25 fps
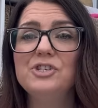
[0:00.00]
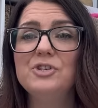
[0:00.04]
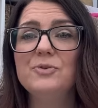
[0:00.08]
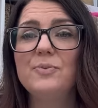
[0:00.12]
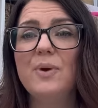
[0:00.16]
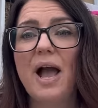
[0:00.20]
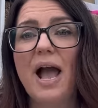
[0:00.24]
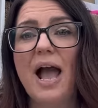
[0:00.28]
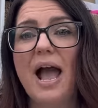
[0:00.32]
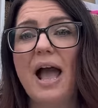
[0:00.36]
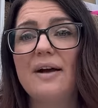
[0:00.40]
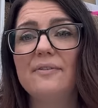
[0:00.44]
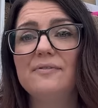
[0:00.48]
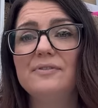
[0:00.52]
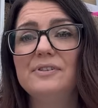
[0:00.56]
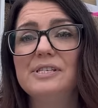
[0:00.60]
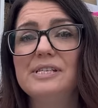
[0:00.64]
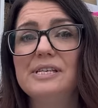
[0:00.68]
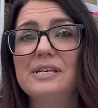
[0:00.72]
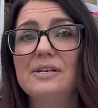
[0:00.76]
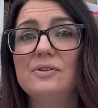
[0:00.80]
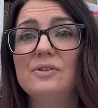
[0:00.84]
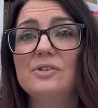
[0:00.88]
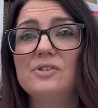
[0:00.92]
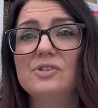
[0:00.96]
you have
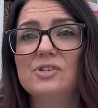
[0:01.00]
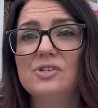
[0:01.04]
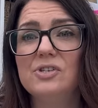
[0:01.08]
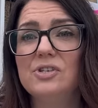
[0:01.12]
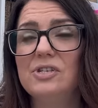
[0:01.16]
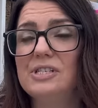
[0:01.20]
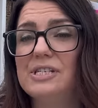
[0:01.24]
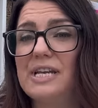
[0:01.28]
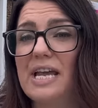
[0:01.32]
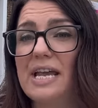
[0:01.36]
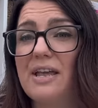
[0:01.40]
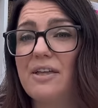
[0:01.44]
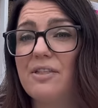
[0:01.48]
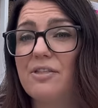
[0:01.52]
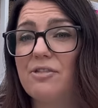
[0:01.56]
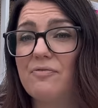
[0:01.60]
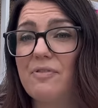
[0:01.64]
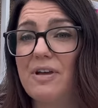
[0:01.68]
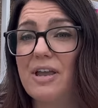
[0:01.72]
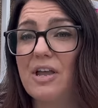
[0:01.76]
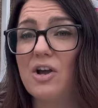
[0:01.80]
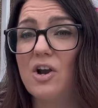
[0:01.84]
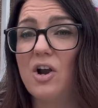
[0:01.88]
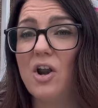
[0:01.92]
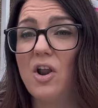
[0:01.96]
till Sunday at
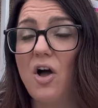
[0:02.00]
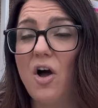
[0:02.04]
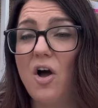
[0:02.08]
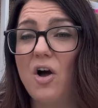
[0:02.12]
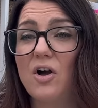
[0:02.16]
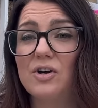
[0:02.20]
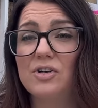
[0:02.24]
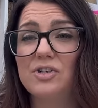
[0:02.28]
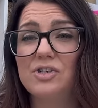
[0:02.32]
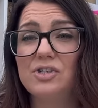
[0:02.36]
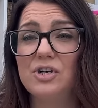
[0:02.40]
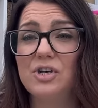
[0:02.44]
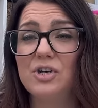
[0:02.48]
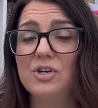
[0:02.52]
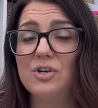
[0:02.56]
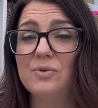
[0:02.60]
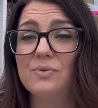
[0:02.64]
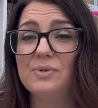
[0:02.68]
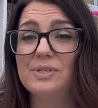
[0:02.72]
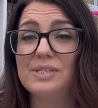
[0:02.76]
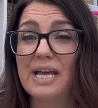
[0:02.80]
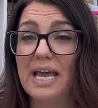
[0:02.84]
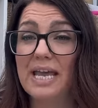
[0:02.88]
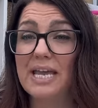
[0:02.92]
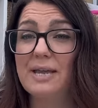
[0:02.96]
3 o'clock
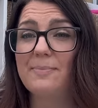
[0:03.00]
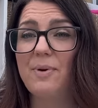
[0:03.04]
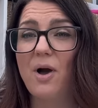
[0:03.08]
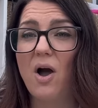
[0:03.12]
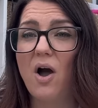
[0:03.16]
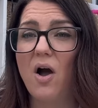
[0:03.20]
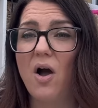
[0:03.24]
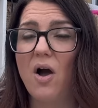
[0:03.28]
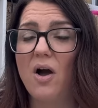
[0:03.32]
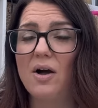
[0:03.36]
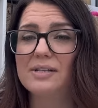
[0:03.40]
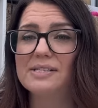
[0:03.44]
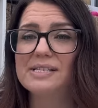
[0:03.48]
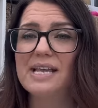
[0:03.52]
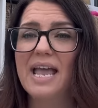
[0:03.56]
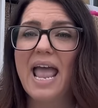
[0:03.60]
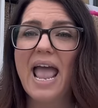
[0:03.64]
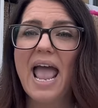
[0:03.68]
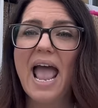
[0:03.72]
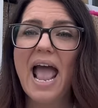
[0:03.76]
to take part.